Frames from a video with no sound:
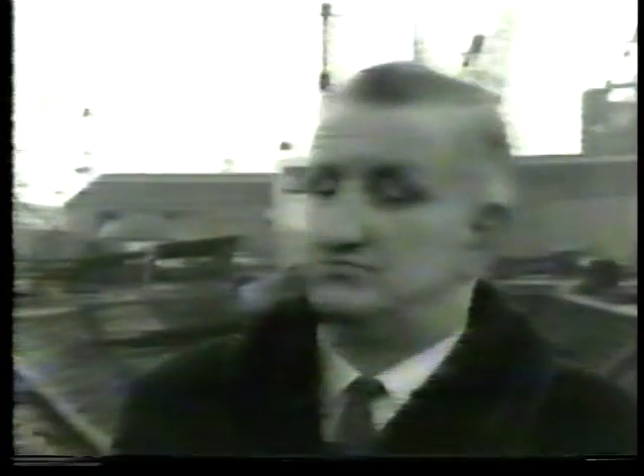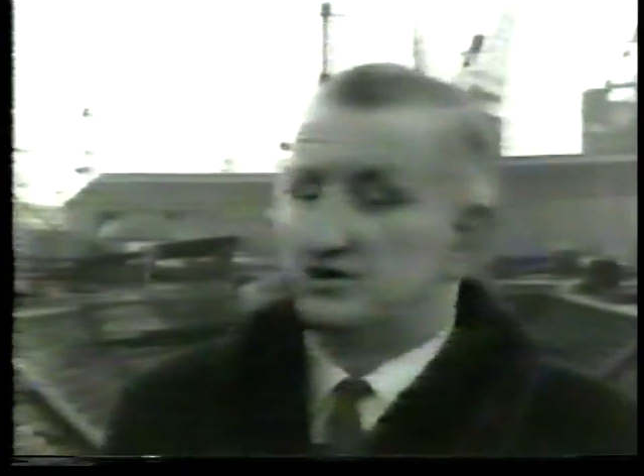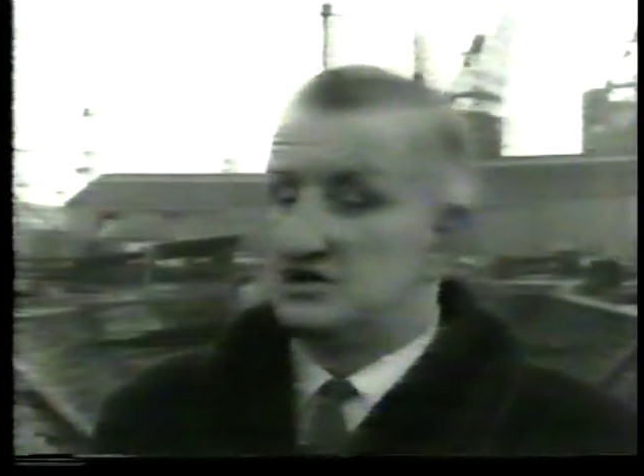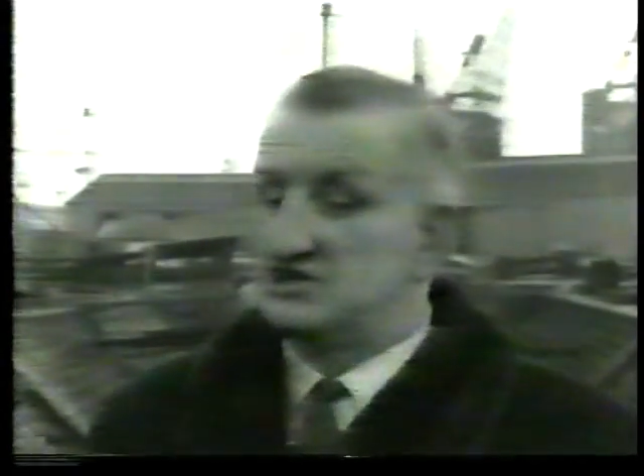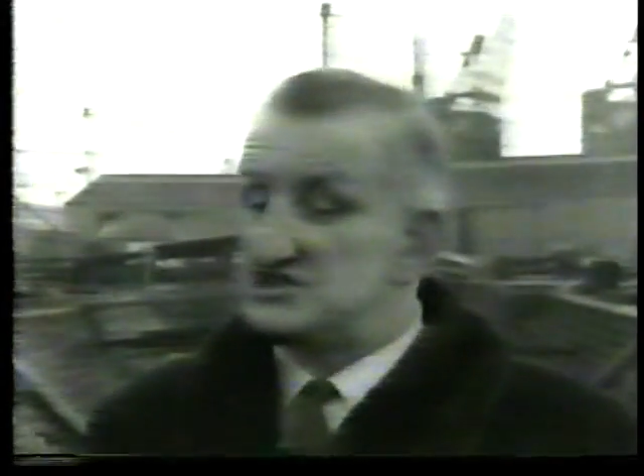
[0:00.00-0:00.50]

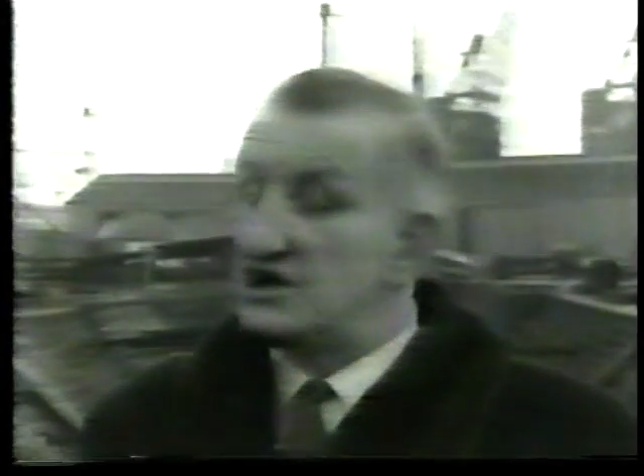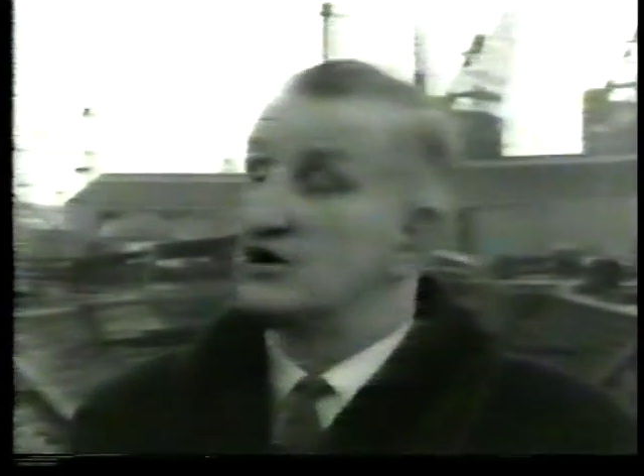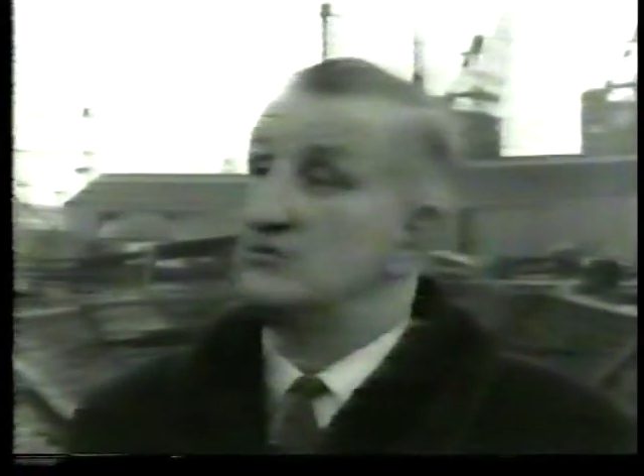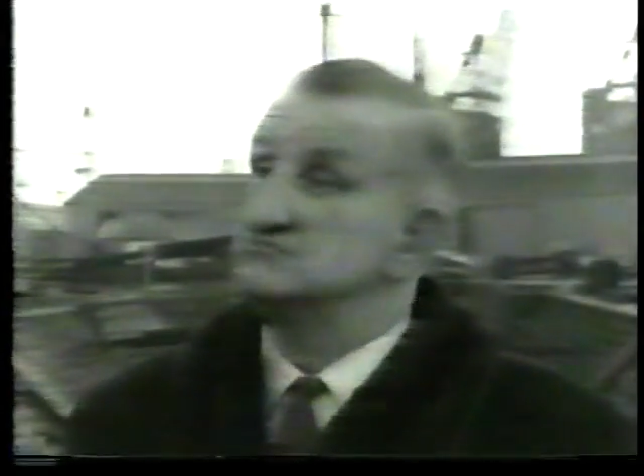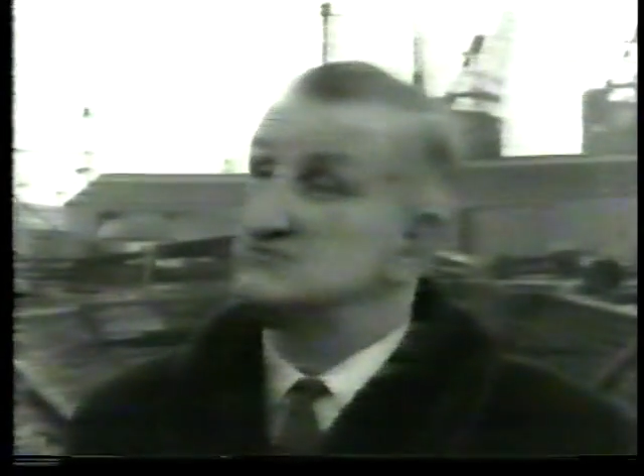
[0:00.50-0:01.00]
But it's still
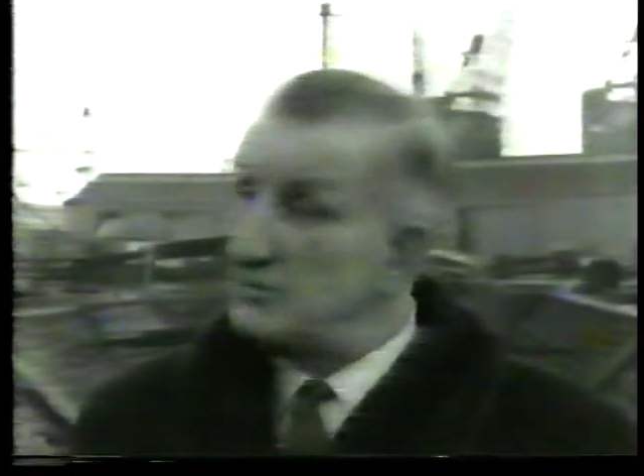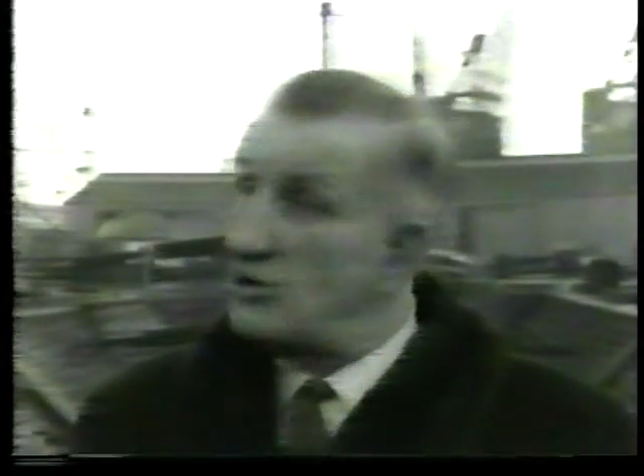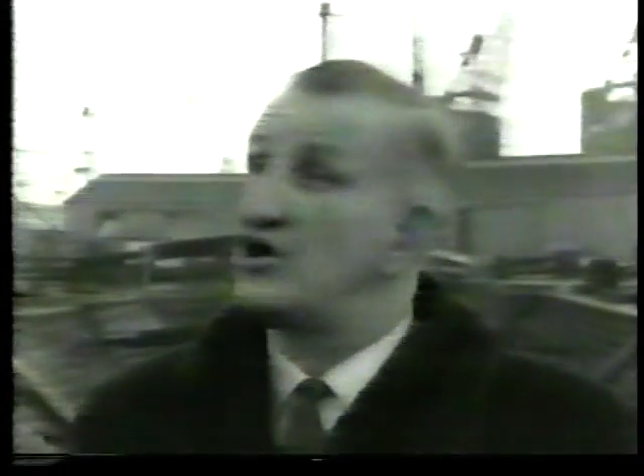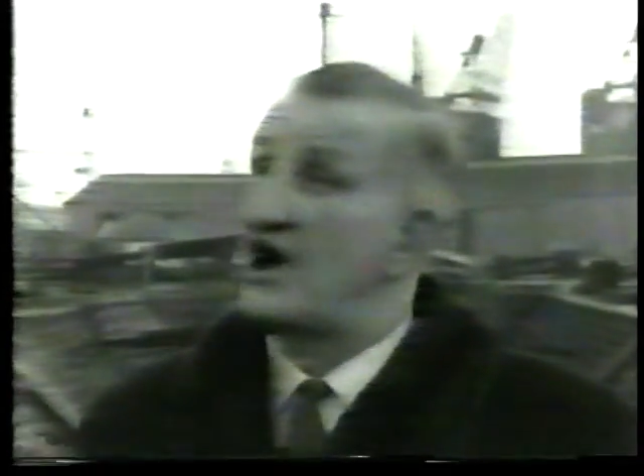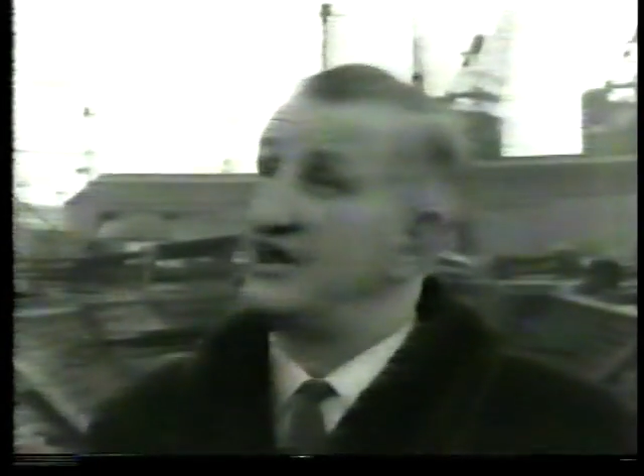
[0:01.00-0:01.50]
coming.
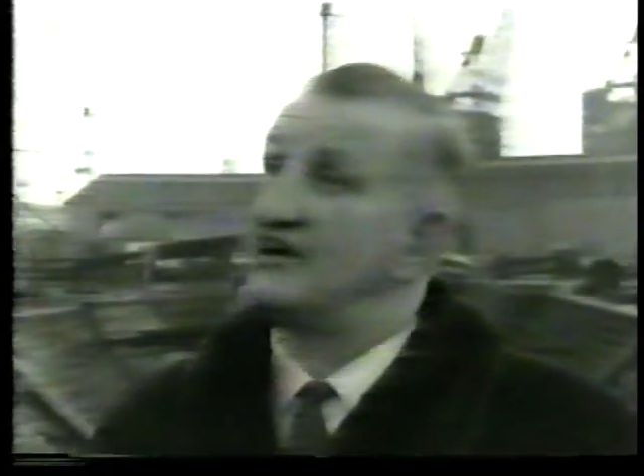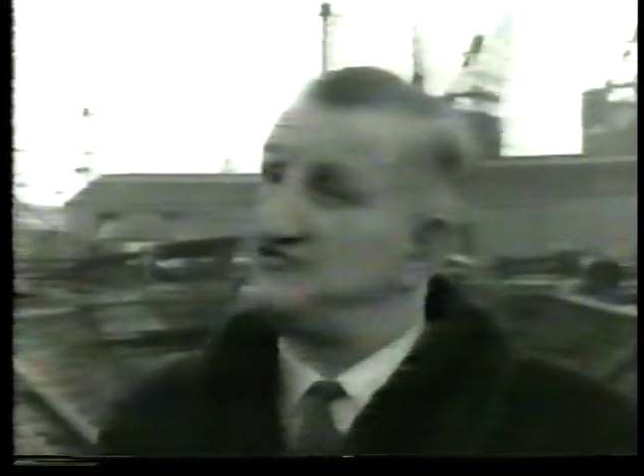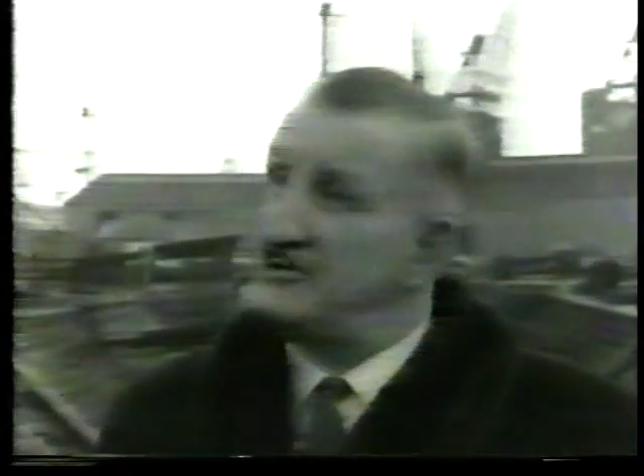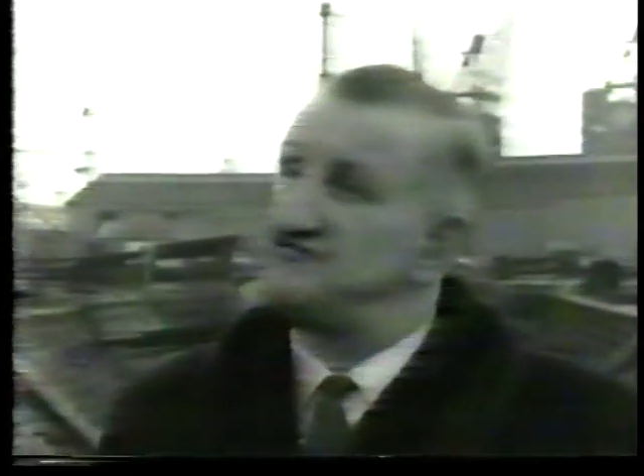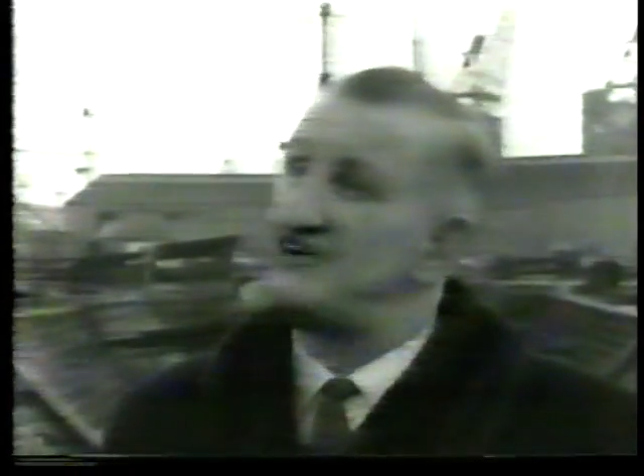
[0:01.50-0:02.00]
I'm all right. I feel